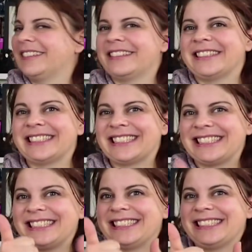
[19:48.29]

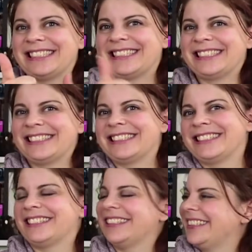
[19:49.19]

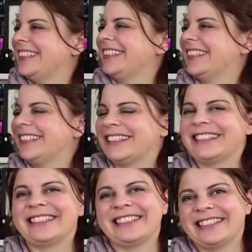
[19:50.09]

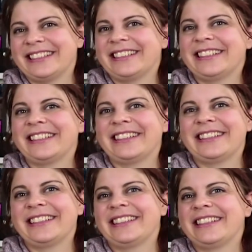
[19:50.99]

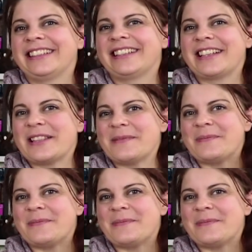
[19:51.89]
This person isn't speaking.